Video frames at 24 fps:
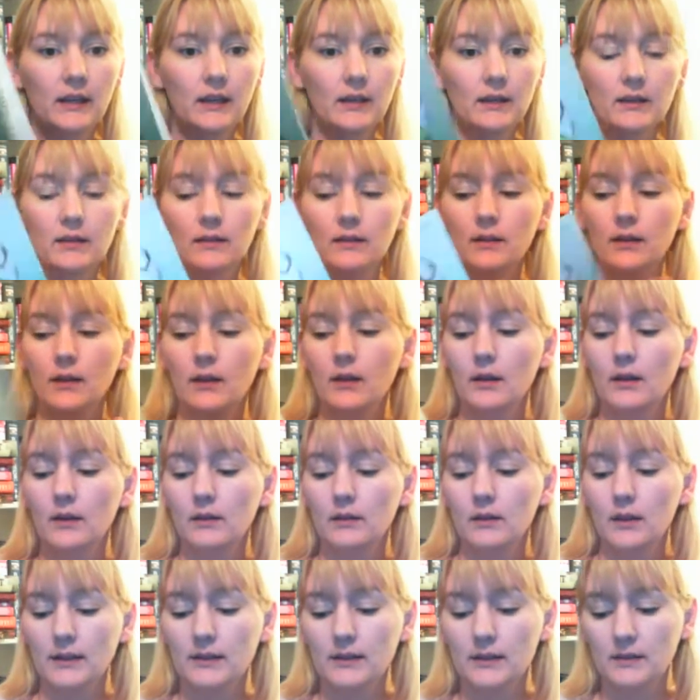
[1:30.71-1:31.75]
and
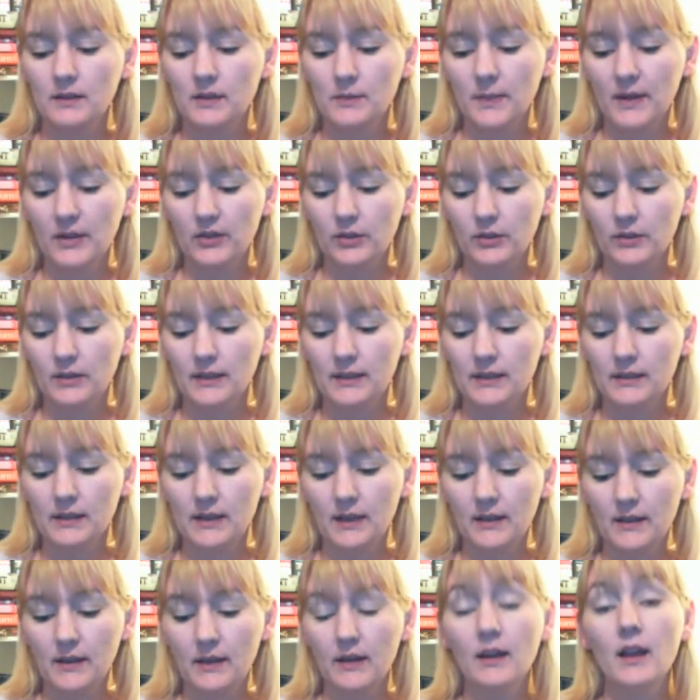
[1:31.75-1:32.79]
lots of specialness
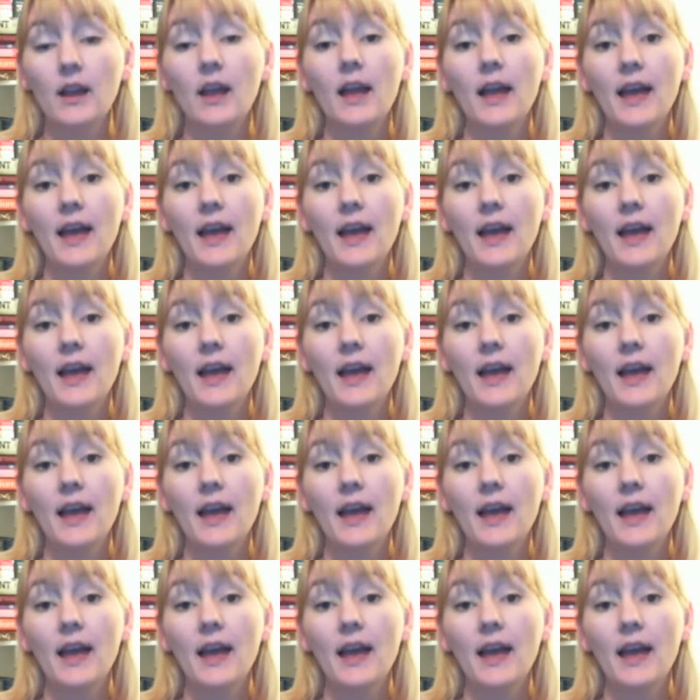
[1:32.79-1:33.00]
in there.